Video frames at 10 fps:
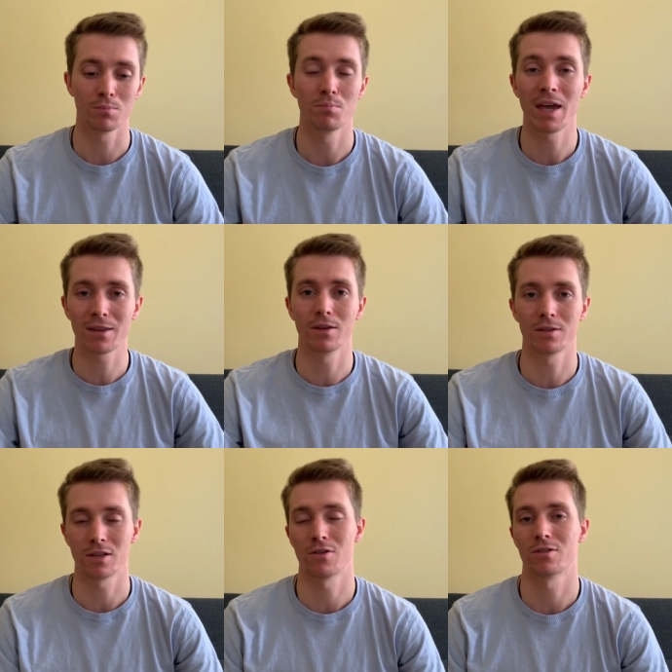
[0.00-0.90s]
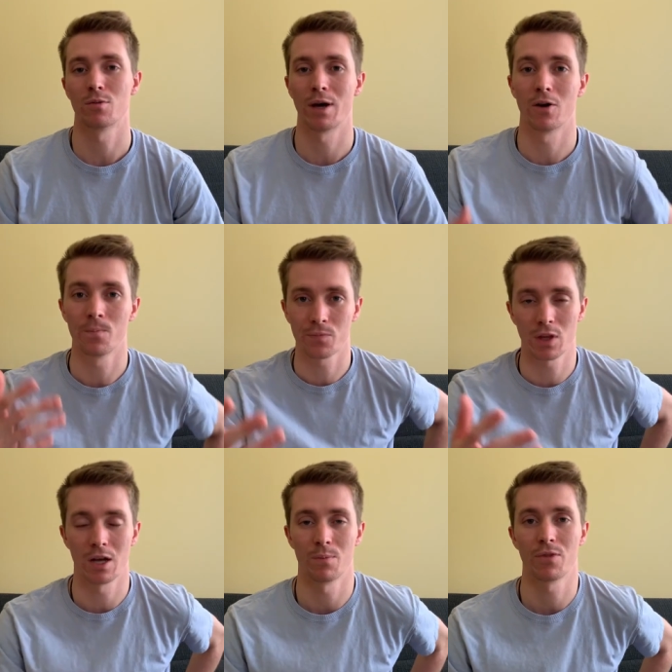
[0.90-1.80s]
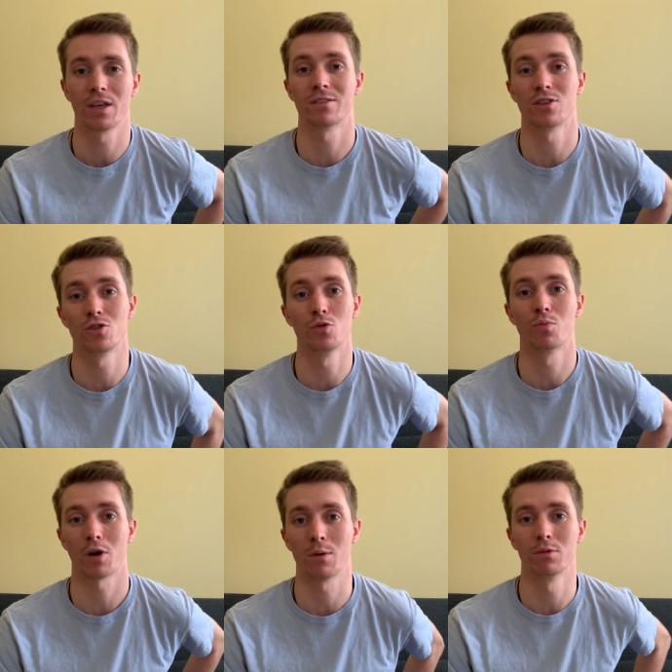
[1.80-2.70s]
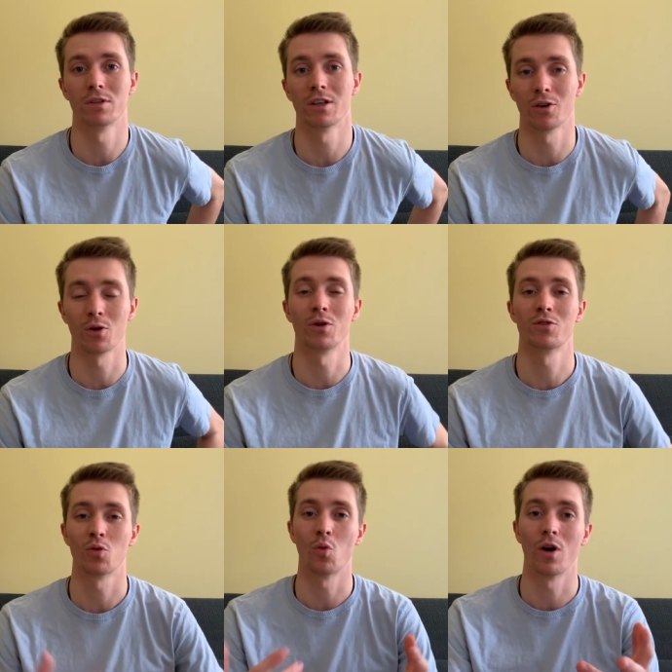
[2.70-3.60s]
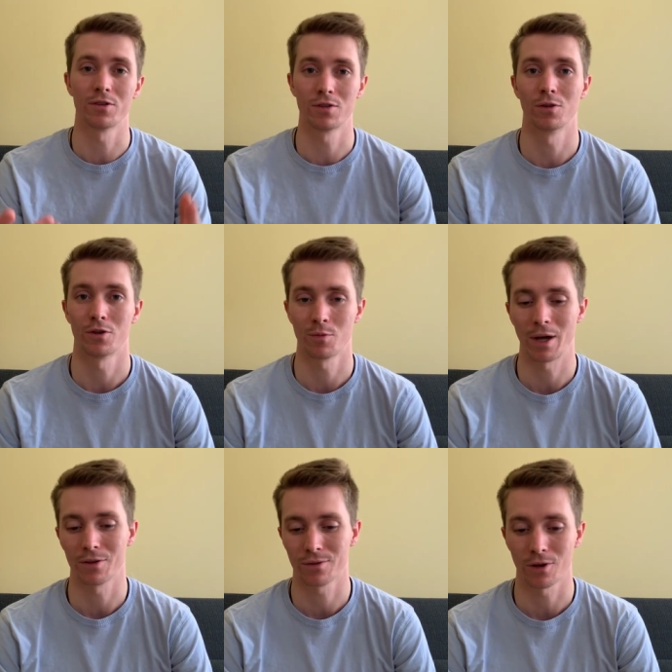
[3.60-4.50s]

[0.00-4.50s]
make this series about things that you probably are going to want to learn about.